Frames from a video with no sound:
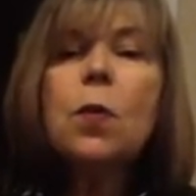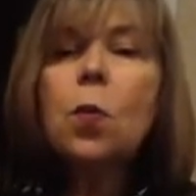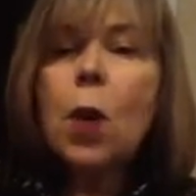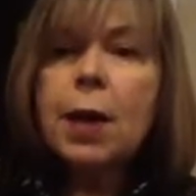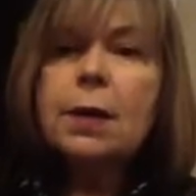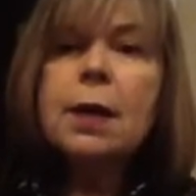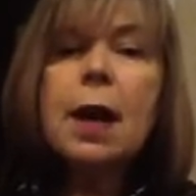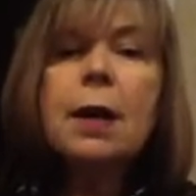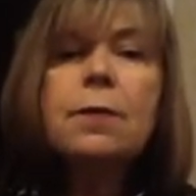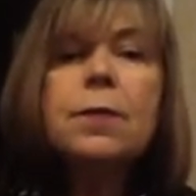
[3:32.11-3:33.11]
one
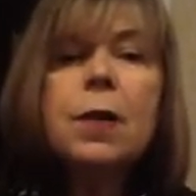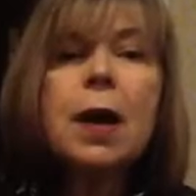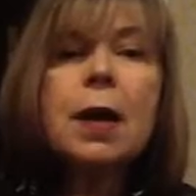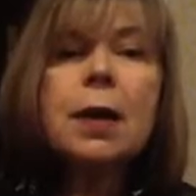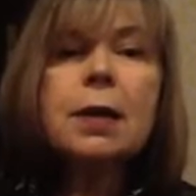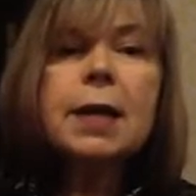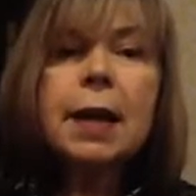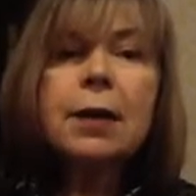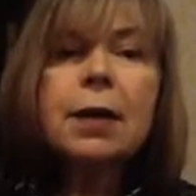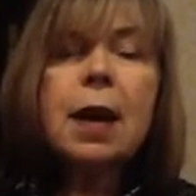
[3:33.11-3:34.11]
of
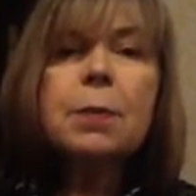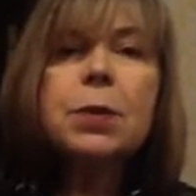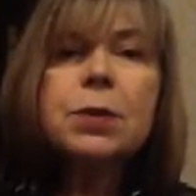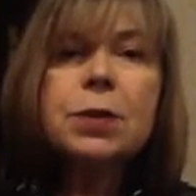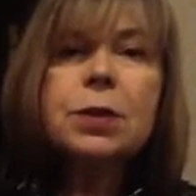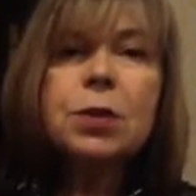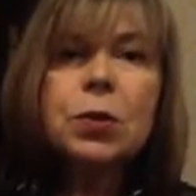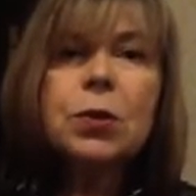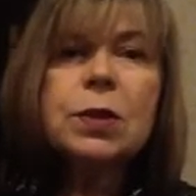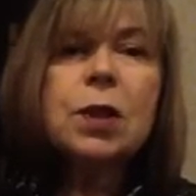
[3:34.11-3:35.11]
Karen Upper's
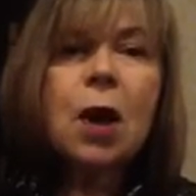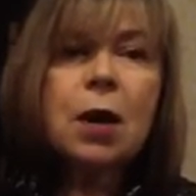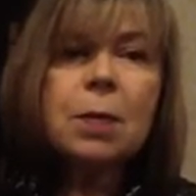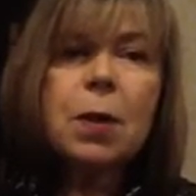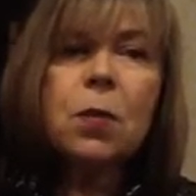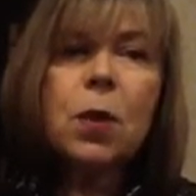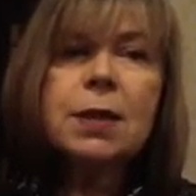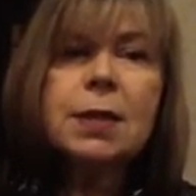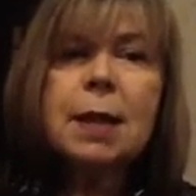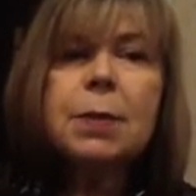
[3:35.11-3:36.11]
students talk about One
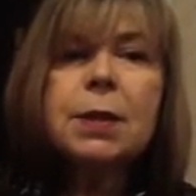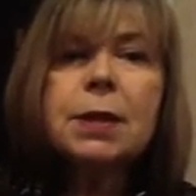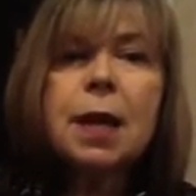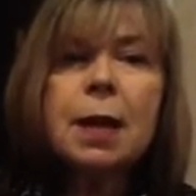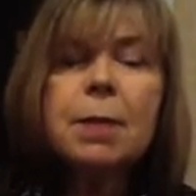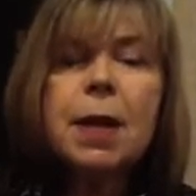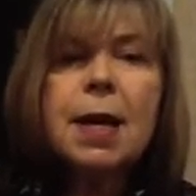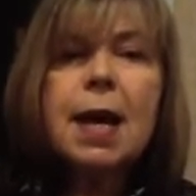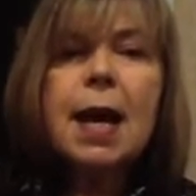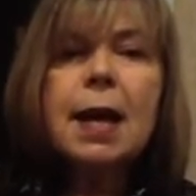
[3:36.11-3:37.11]
Step at a Time
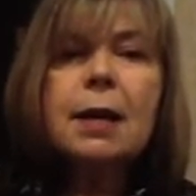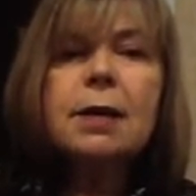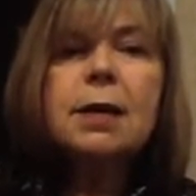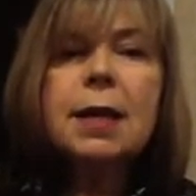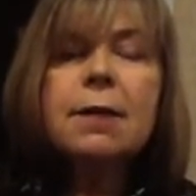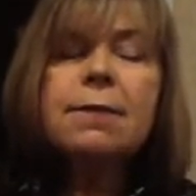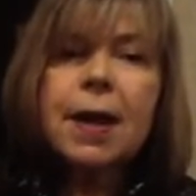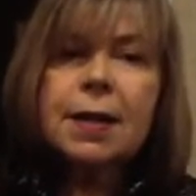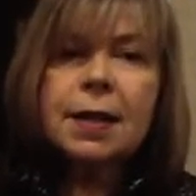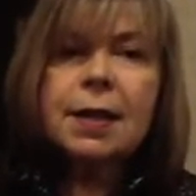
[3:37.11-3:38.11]
and the
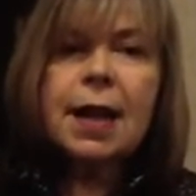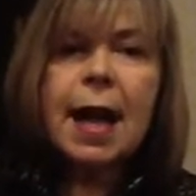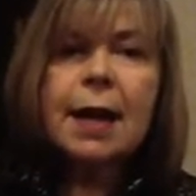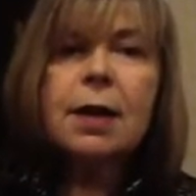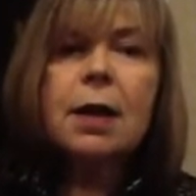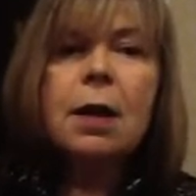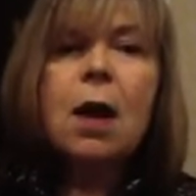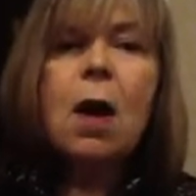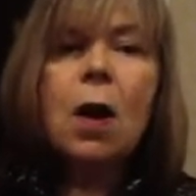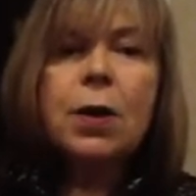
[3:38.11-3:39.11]
effect that it had
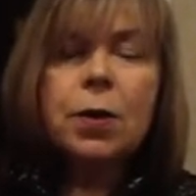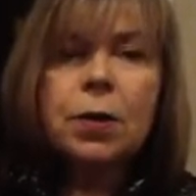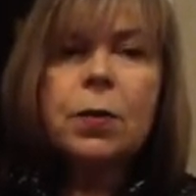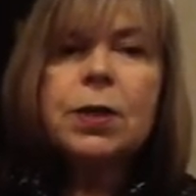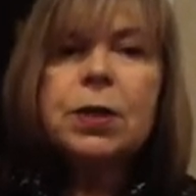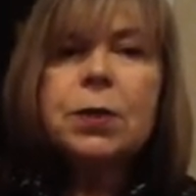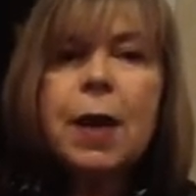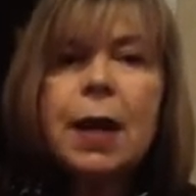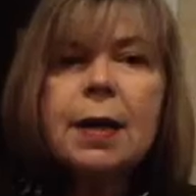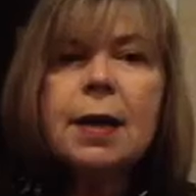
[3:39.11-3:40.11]
on her when she
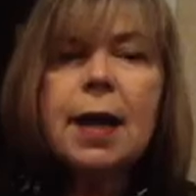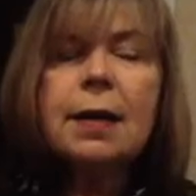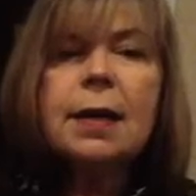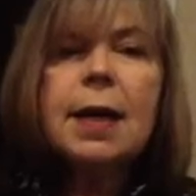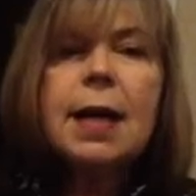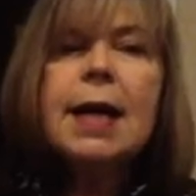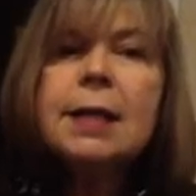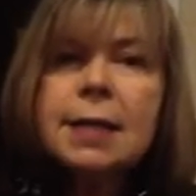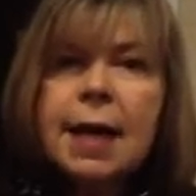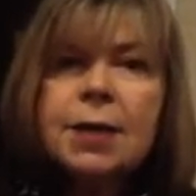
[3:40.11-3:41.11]
read it. And
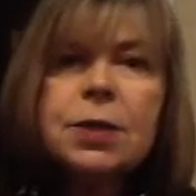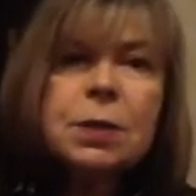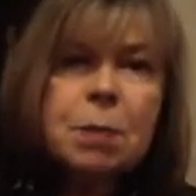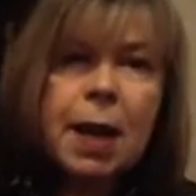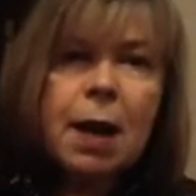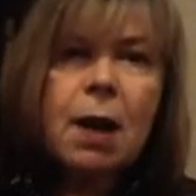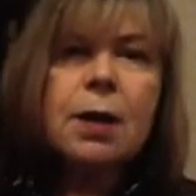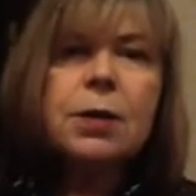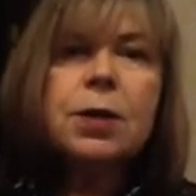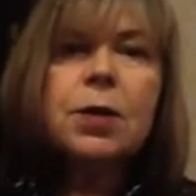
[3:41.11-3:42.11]
it touches my
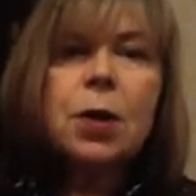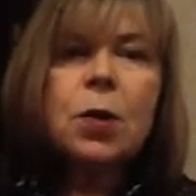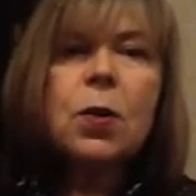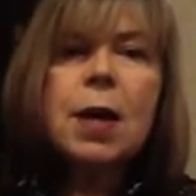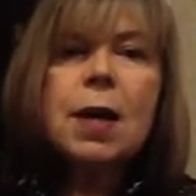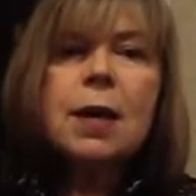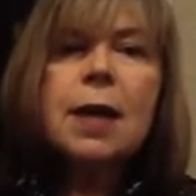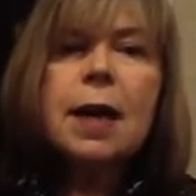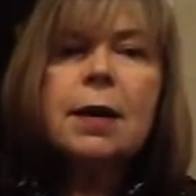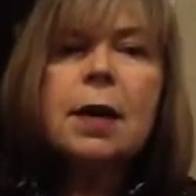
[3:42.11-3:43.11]
heart to know
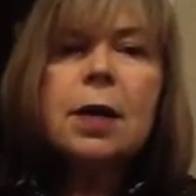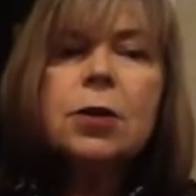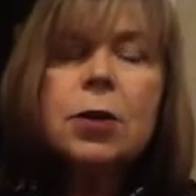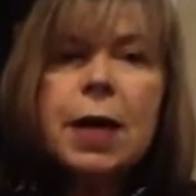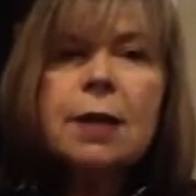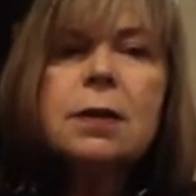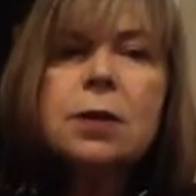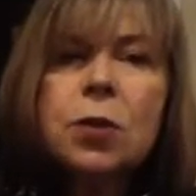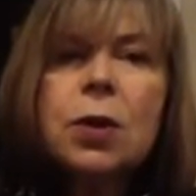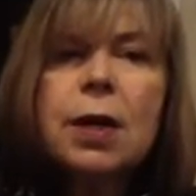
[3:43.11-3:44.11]
that Tuyette's
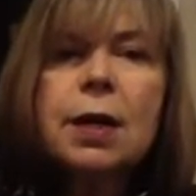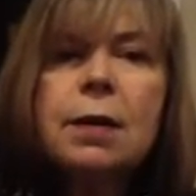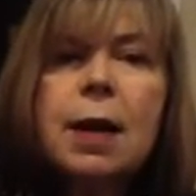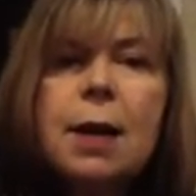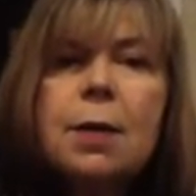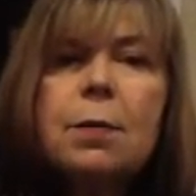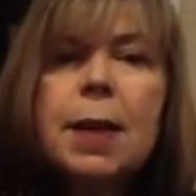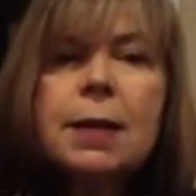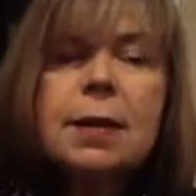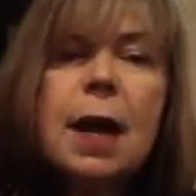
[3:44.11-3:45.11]
story
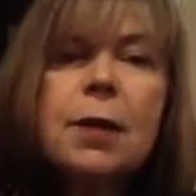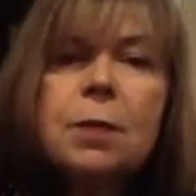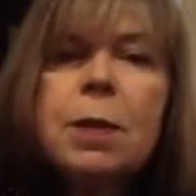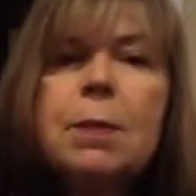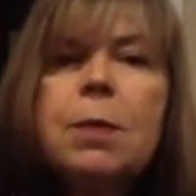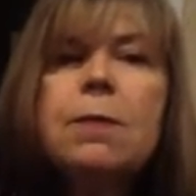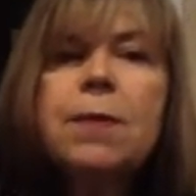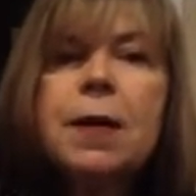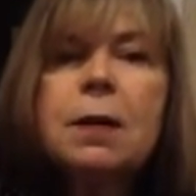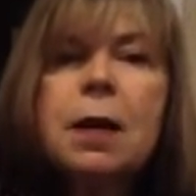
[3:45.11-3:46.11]
makes other people
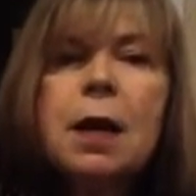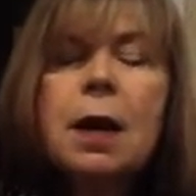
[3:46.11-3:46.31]
feel